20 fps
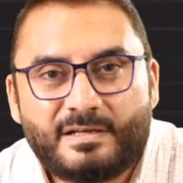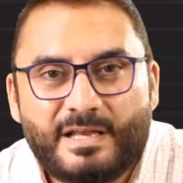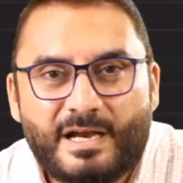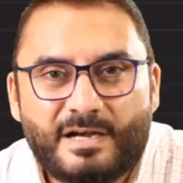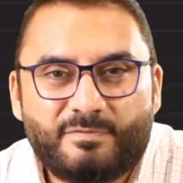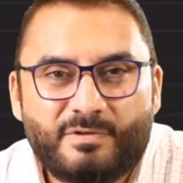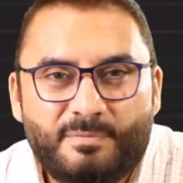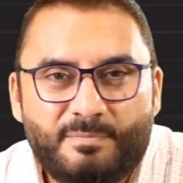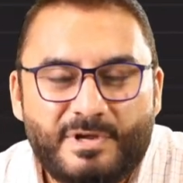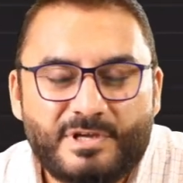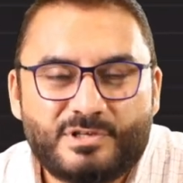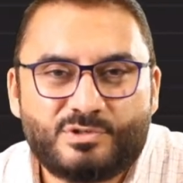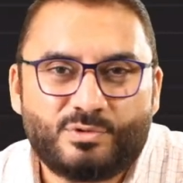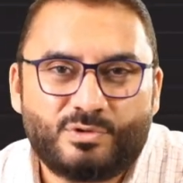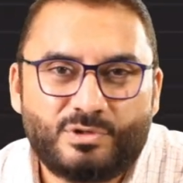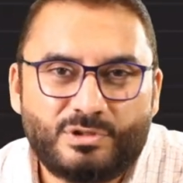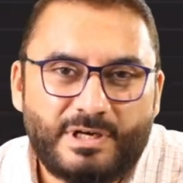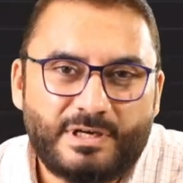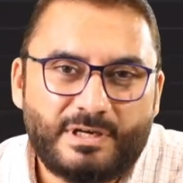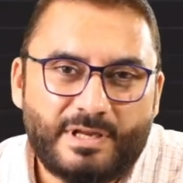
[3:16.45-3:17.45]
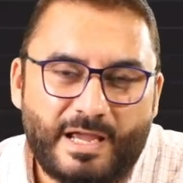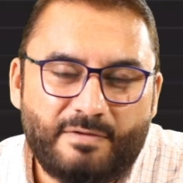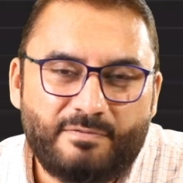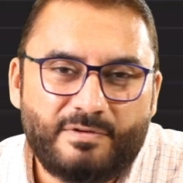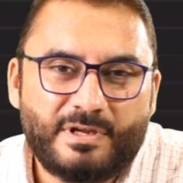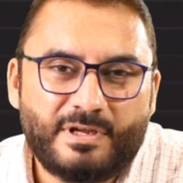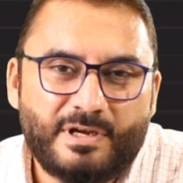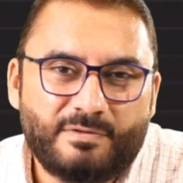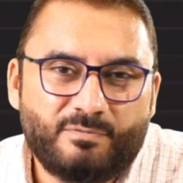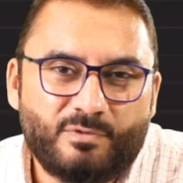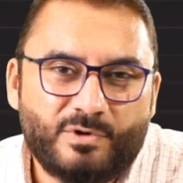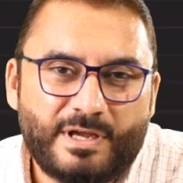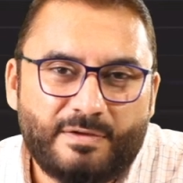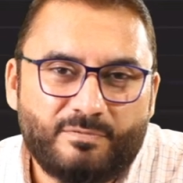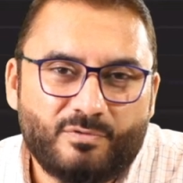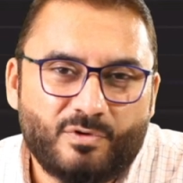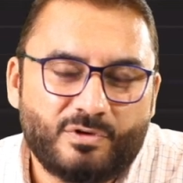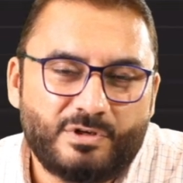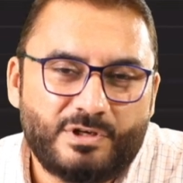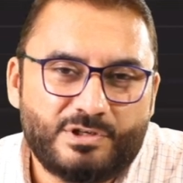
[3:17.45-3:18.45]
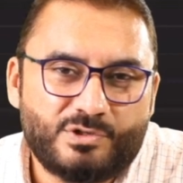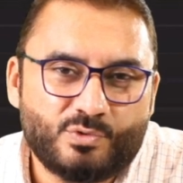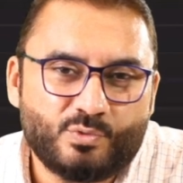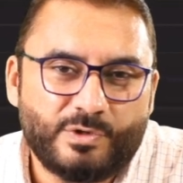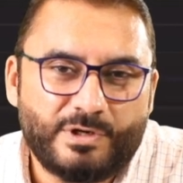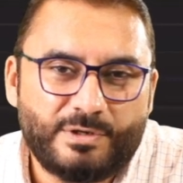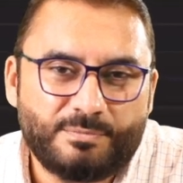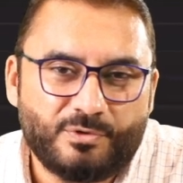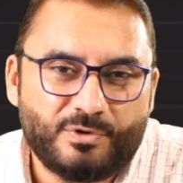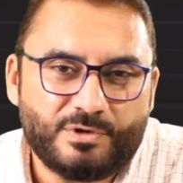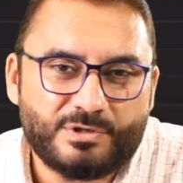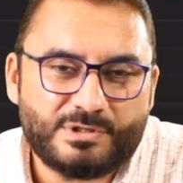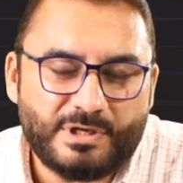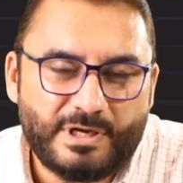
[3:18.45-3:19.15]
That will make sure that every gate would have only two inputs,